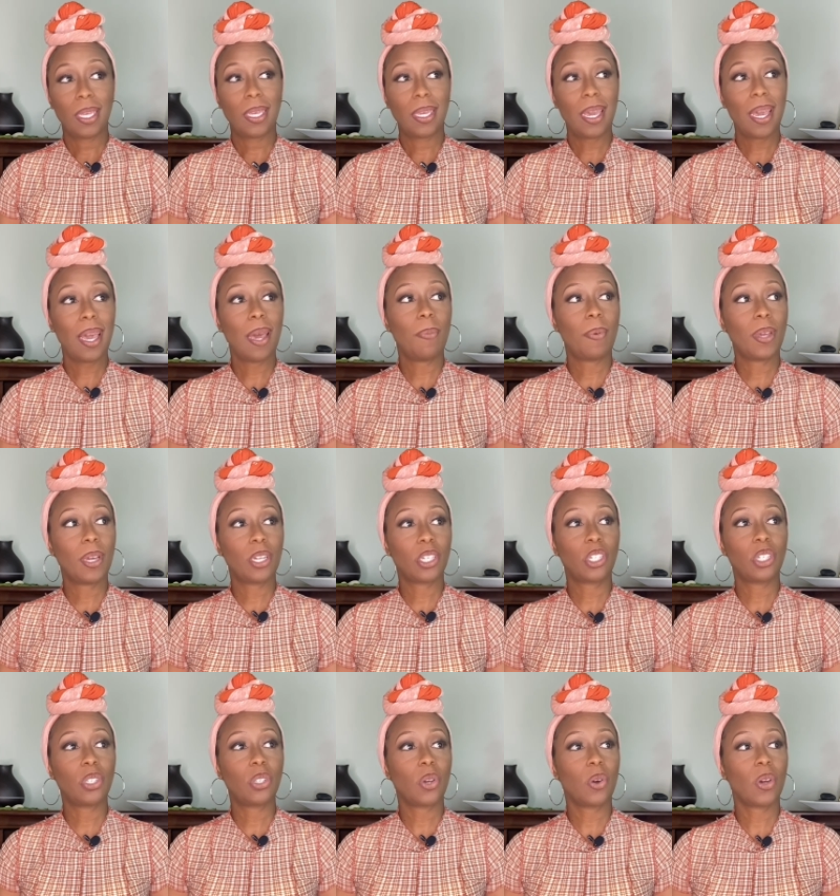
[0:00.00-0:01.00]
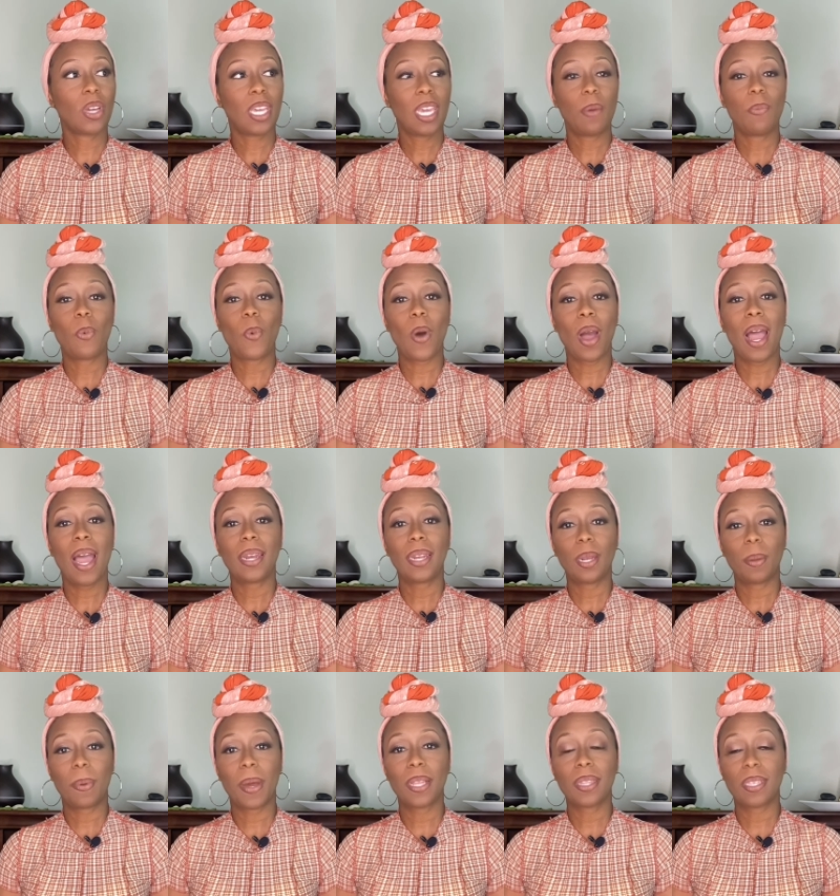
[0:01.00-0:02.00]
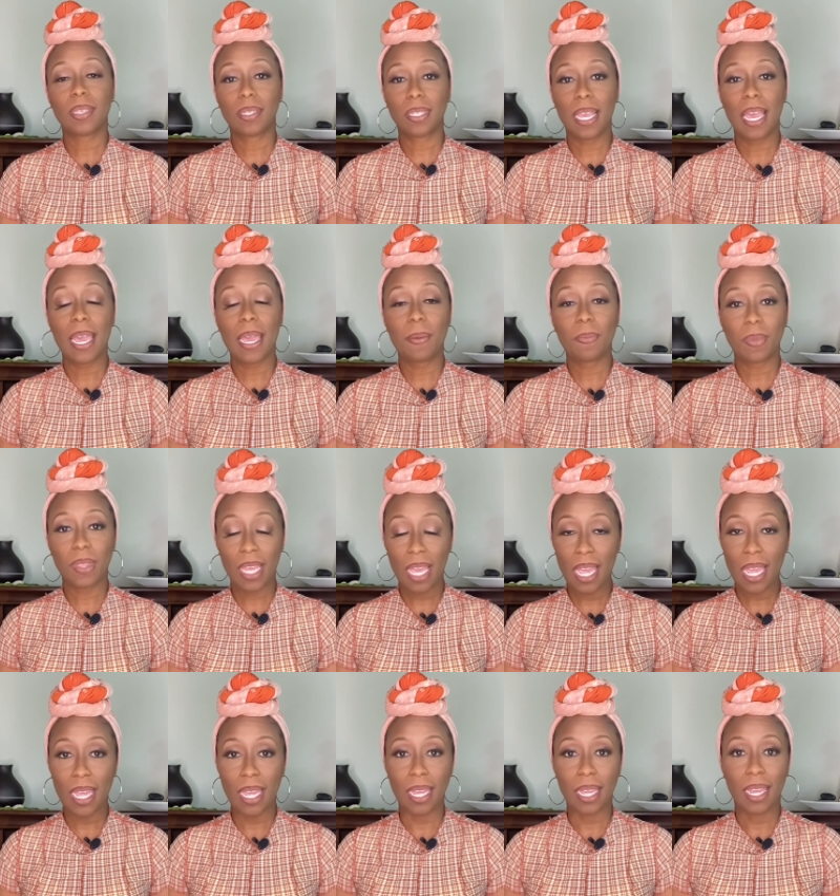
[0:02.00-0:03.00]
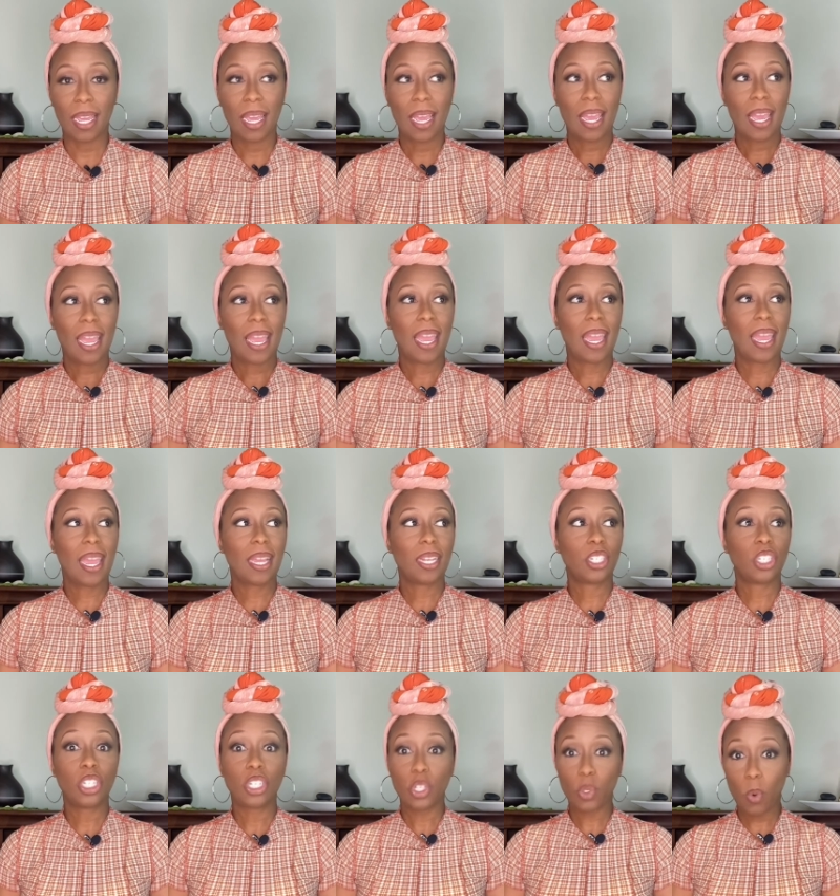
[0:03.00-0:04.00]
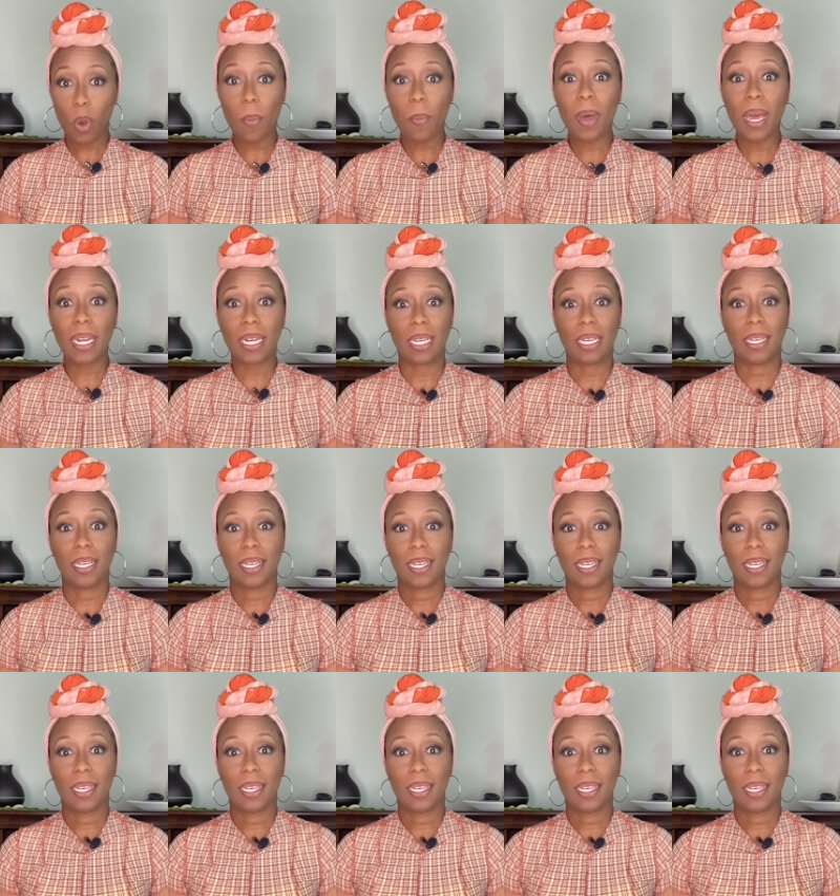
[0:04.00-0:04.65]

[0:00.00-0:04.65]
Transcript: Yeah, because she's gonna keep whining about the same thing. And she just want money.